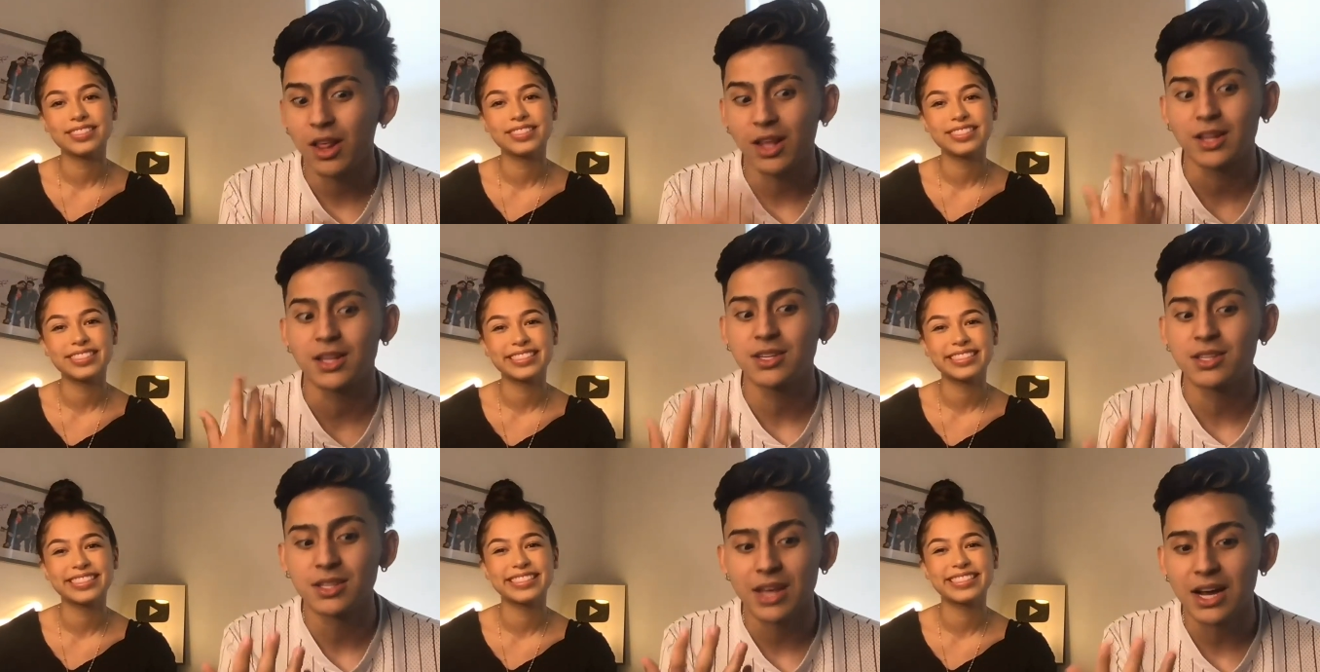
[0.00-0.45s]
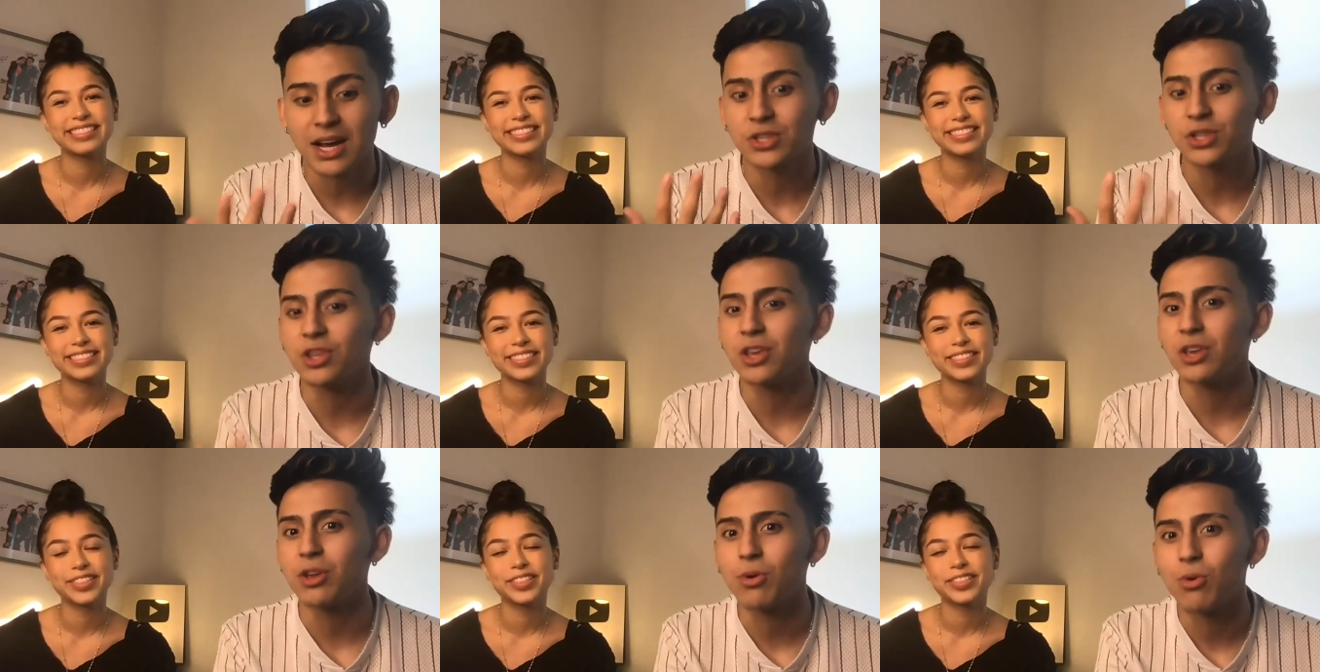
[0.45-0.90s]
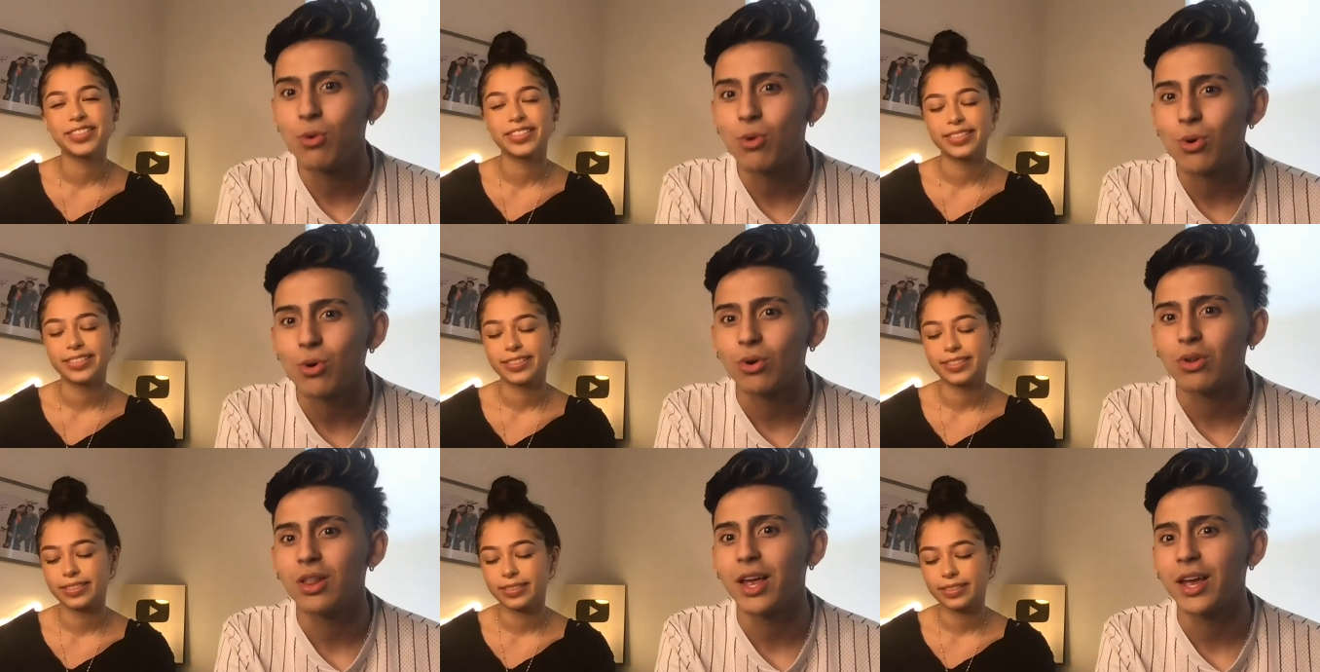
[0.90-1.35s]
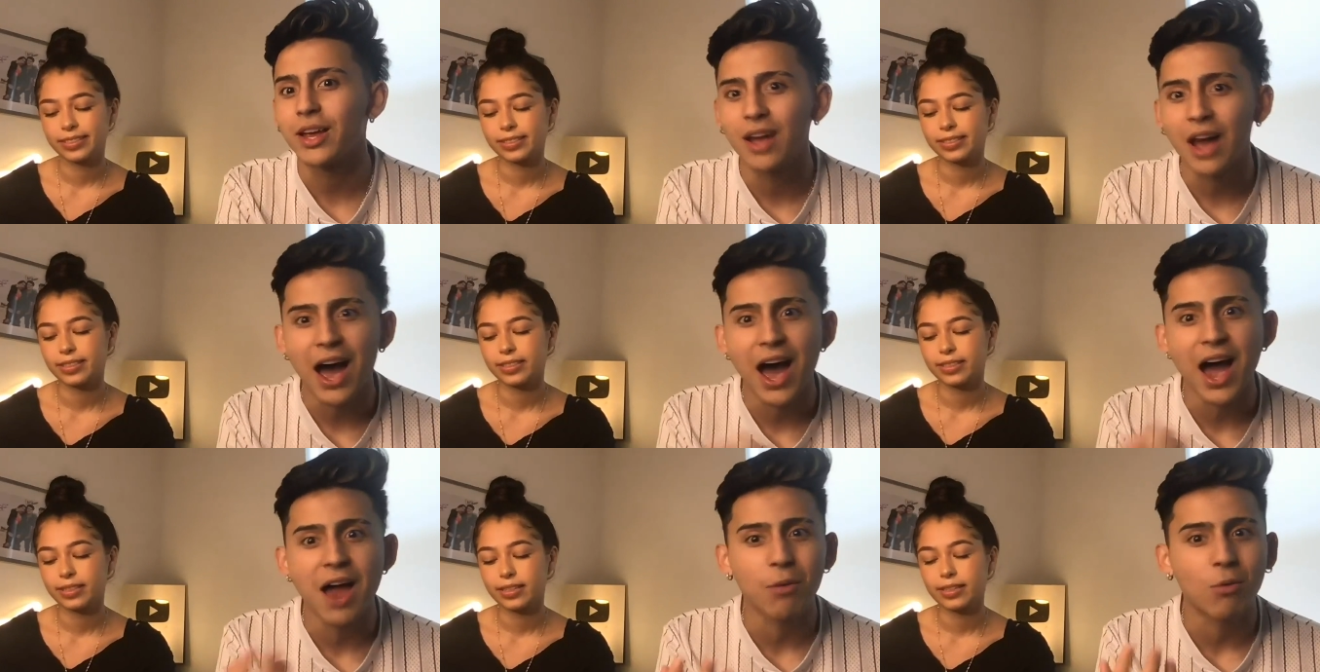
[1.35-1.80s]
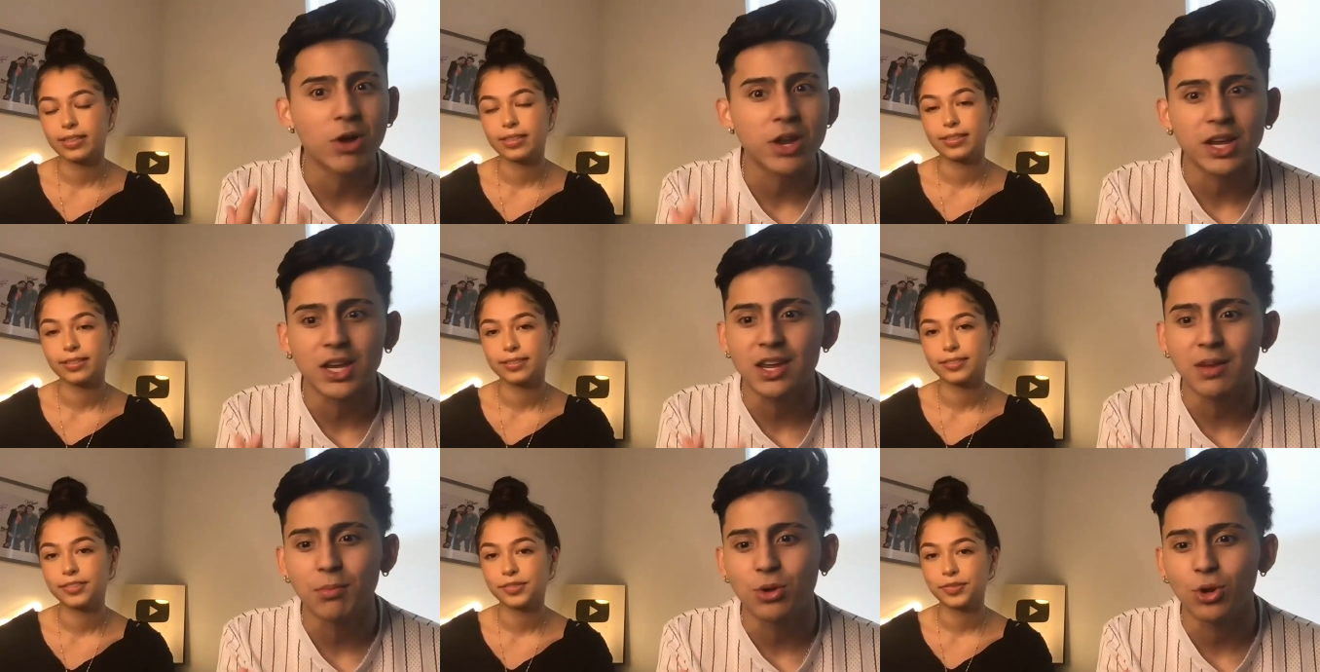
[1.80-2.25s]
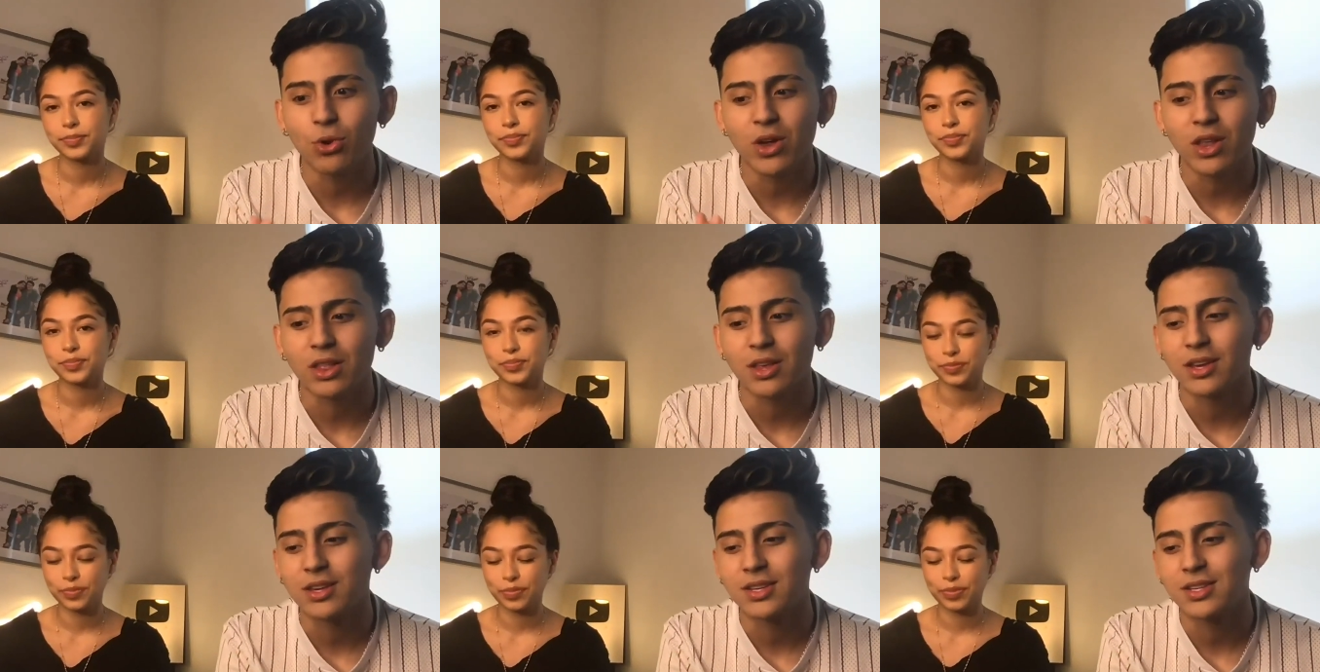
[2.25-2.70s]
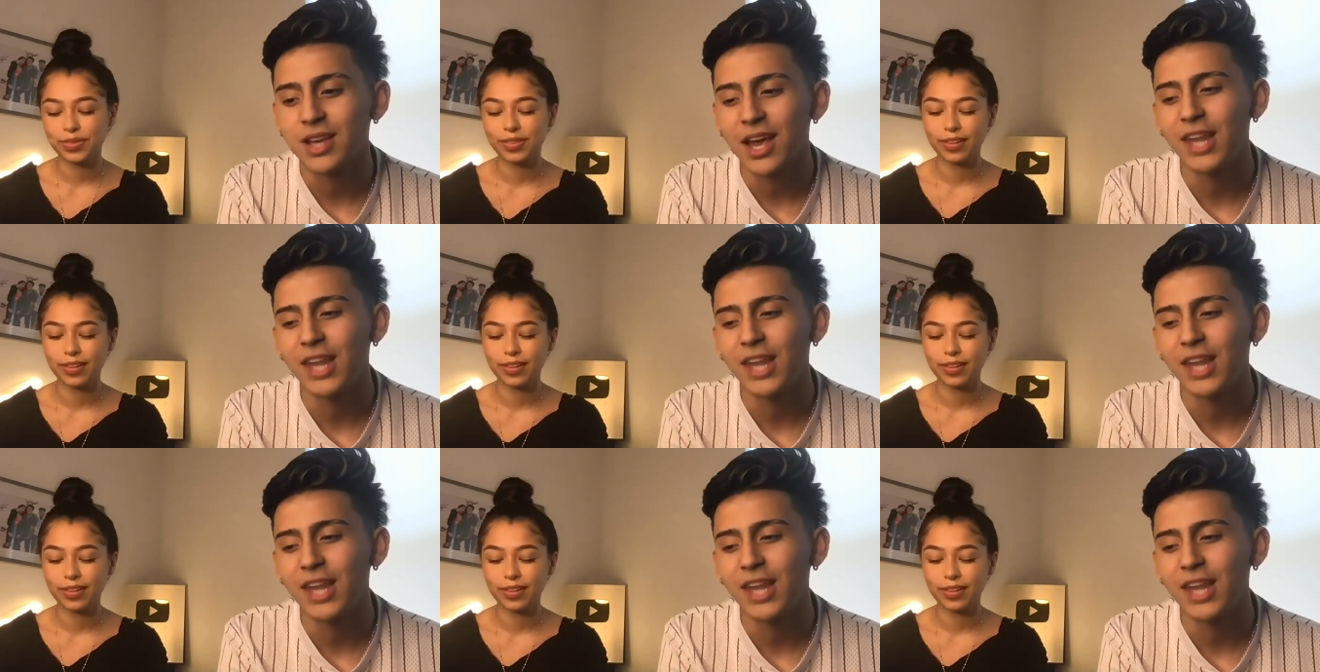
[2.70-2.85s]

Speaker 1: like this is actually cool. Like I want to keep doing this.